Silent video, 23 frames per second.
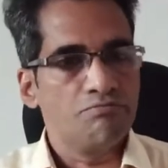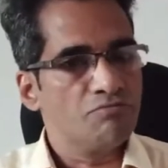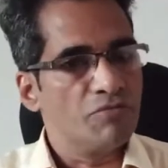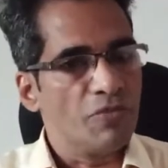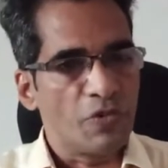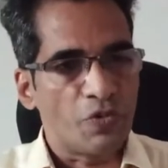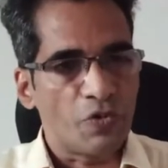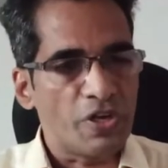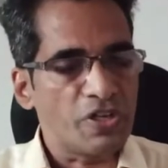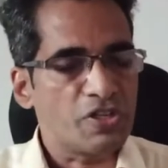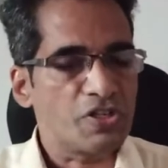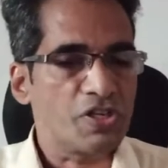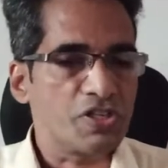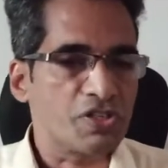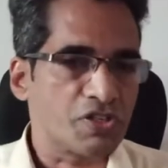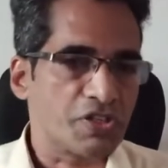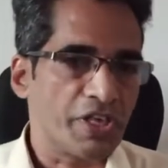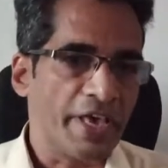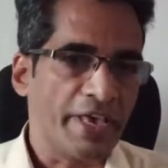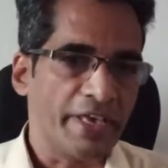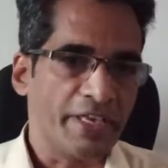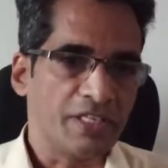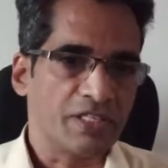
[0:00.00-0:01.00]
research
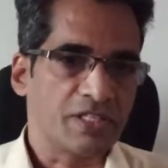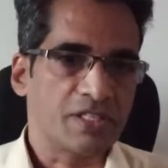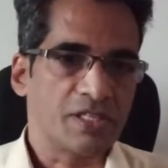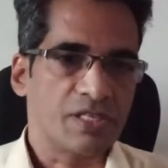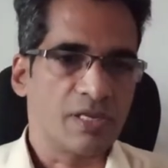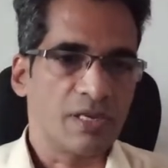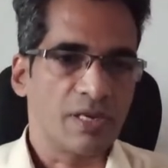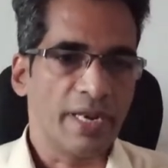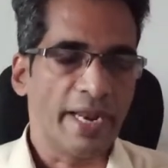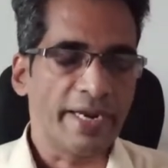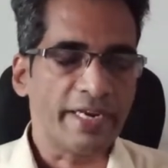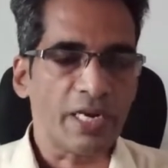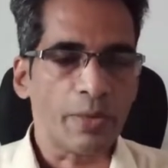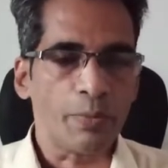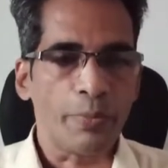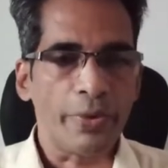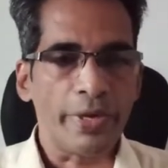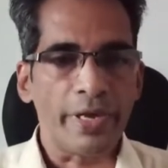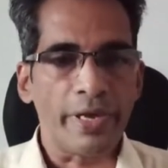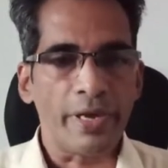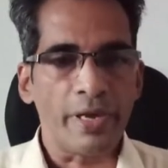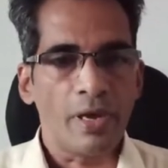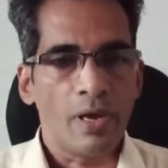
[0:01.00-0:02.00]
things. Let it
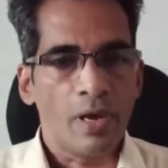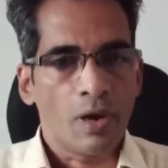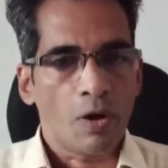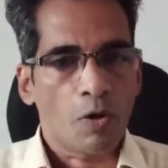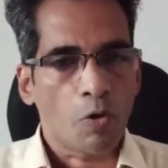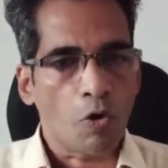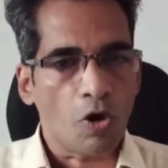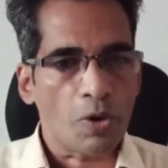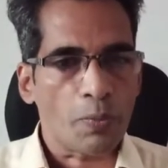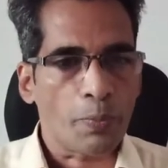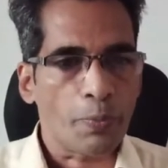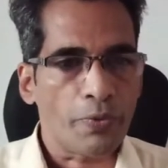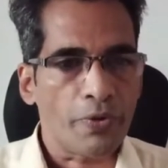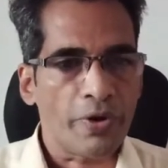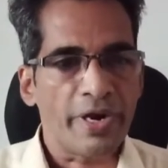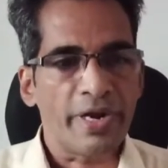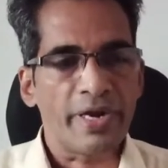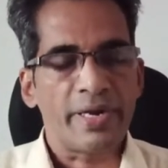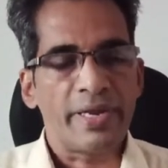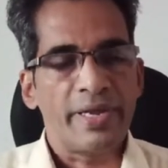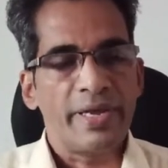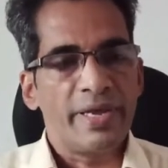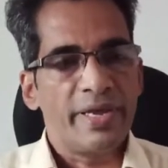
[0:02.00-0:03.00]
be
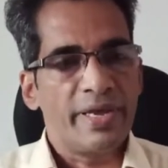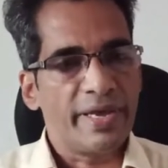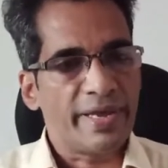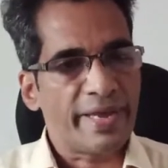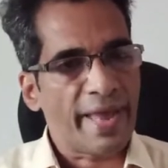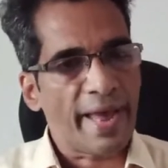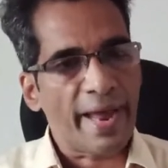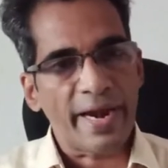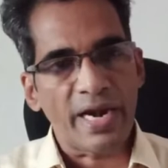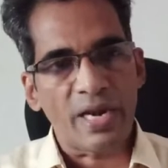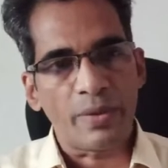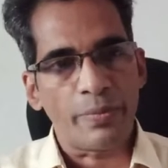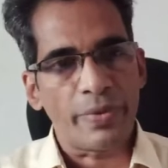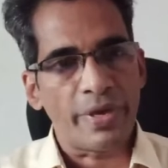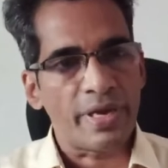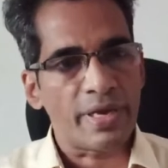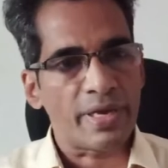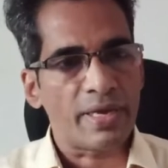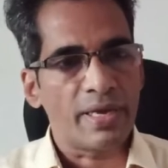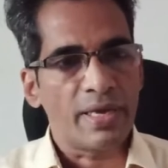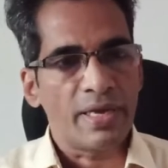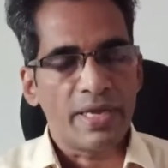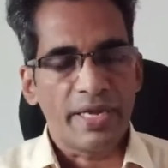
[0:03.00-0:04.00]
corporate,
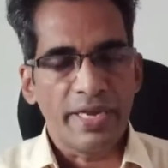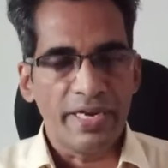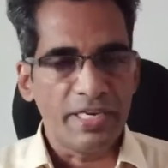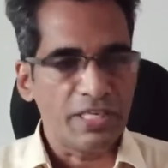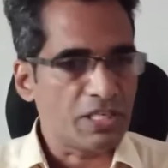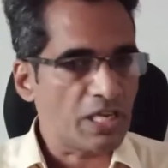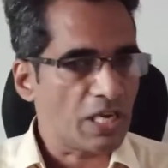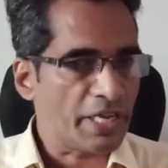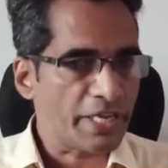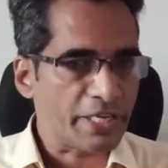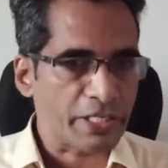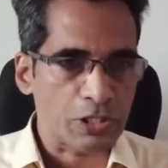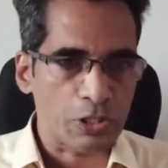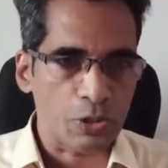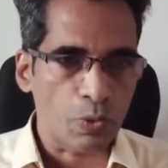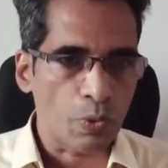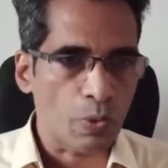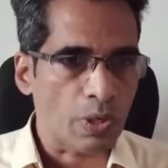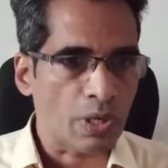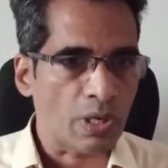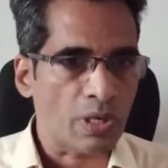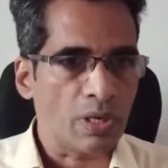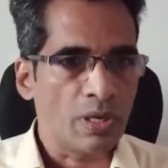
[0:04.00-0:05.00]
academic,
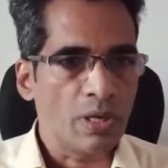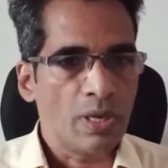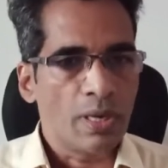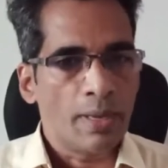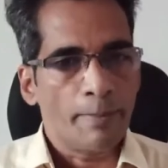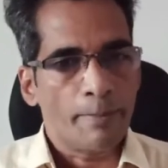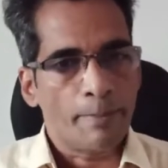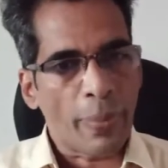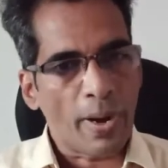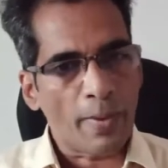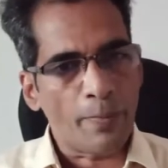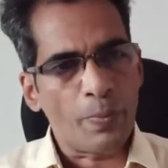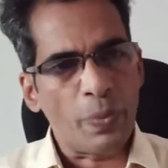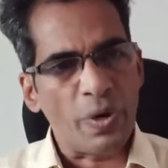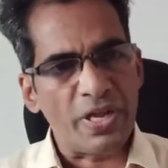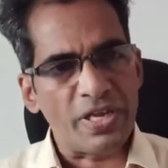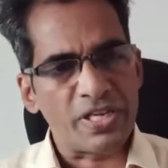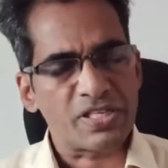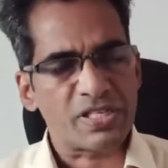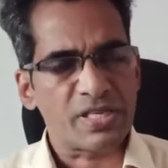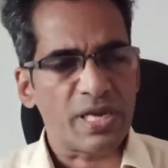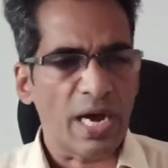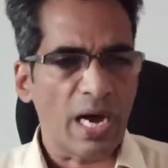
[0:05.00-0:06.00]
intellectual,
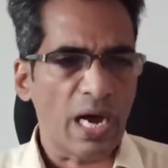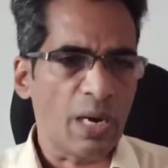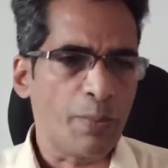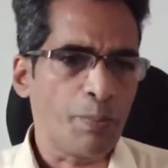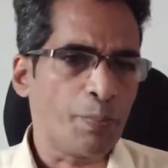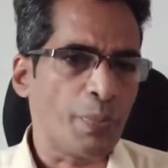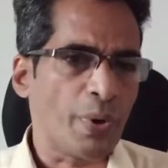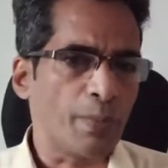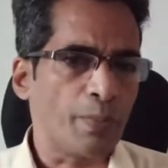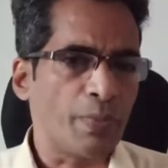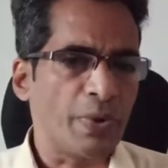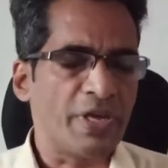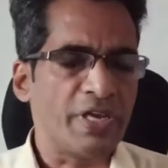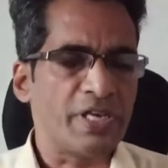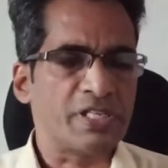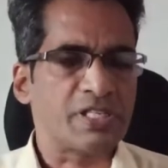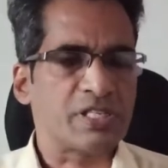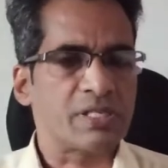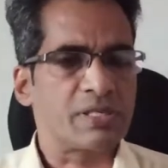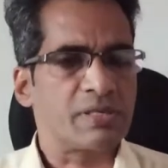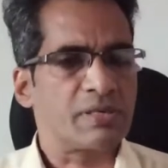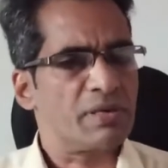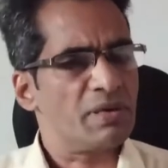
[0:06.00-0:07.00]
published,
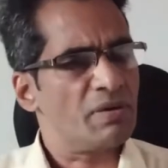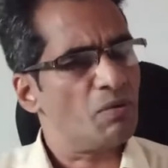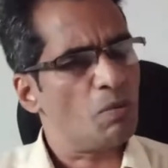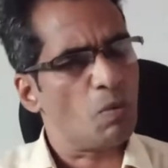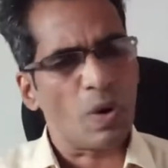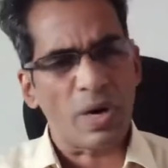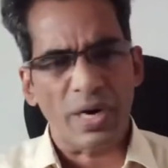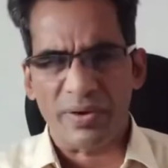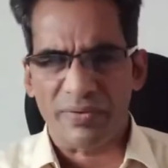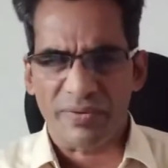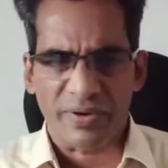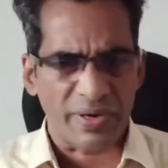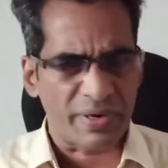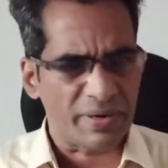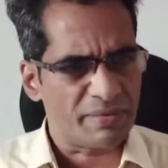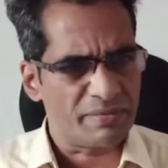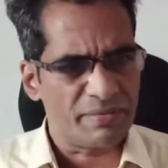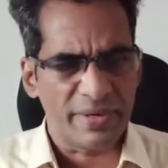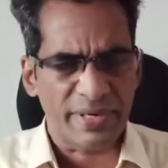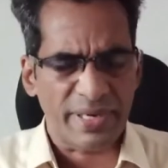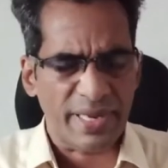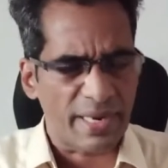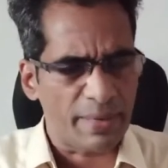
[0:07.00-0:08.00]
unpublished, whatever.
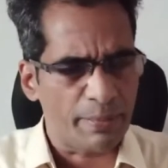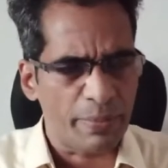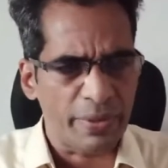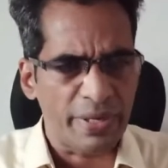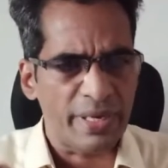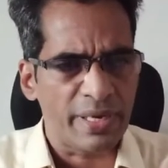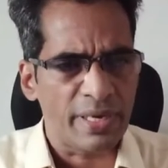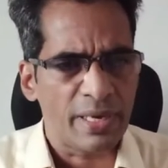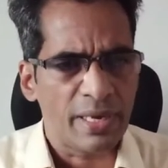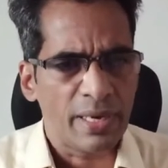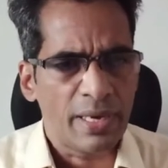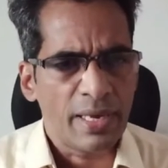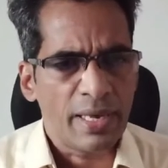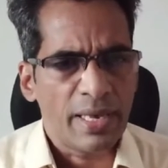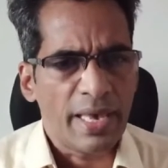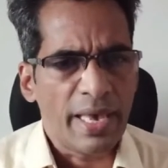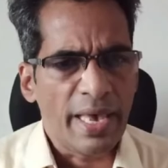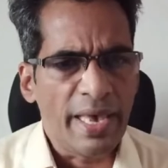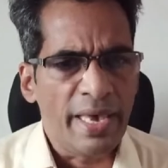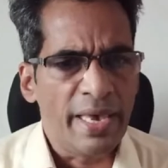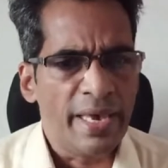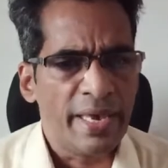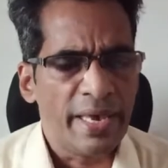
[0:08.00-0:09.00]
It can be
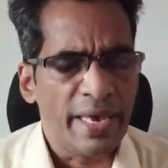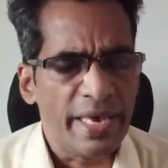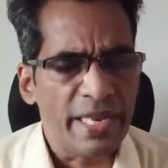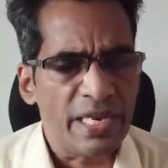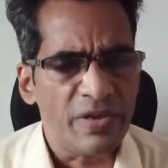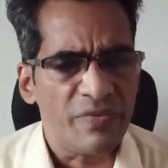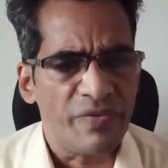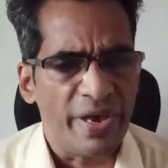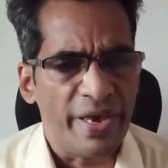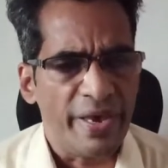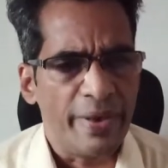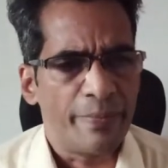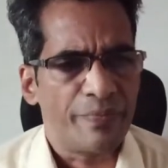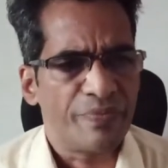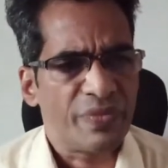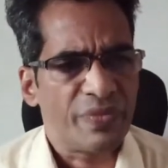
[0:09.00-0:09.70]
anyway.